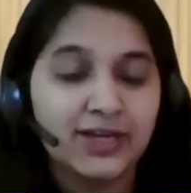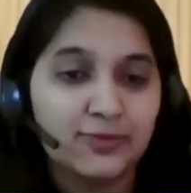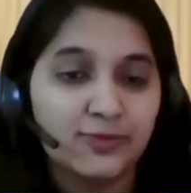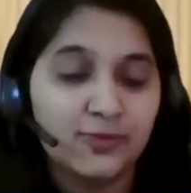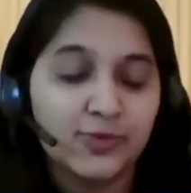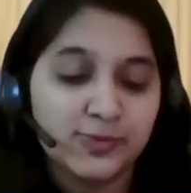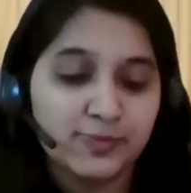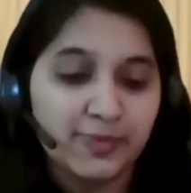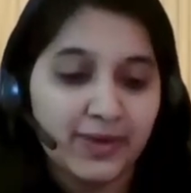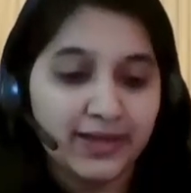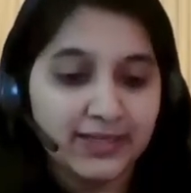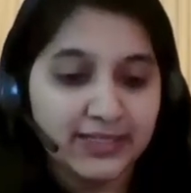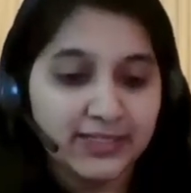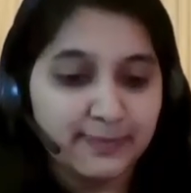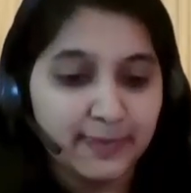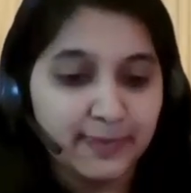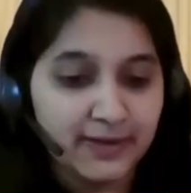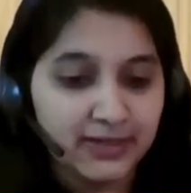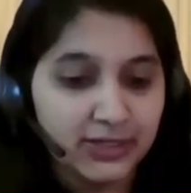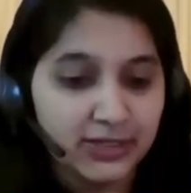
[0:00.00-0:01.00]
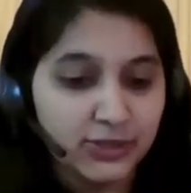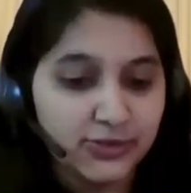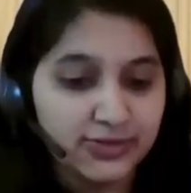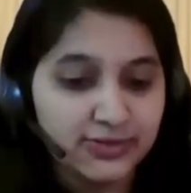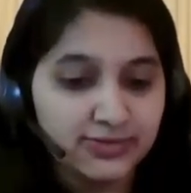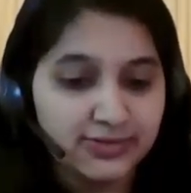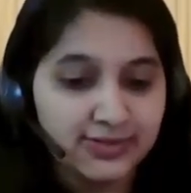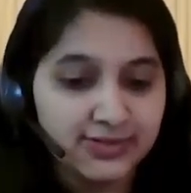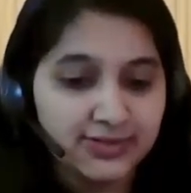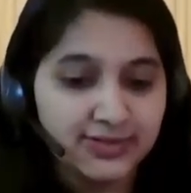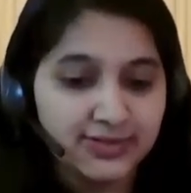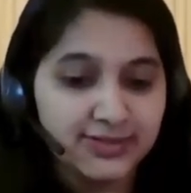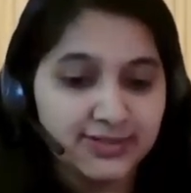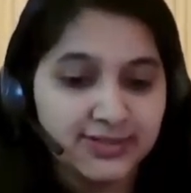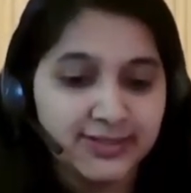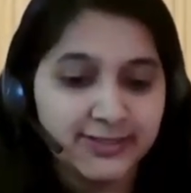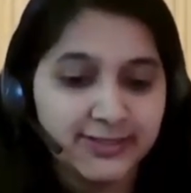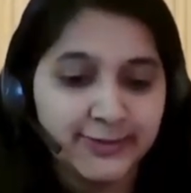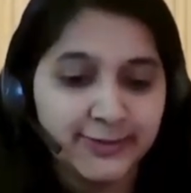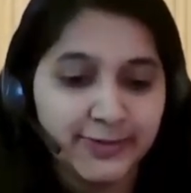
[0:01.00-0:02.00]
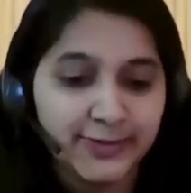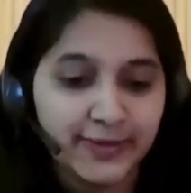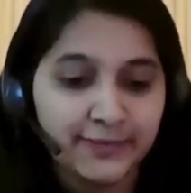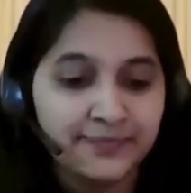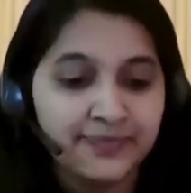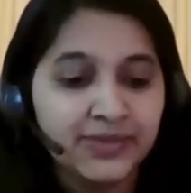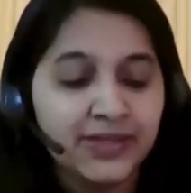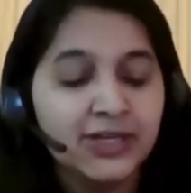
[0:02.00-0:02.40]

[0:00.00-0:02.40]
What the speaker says: So that was my expectation. Okay.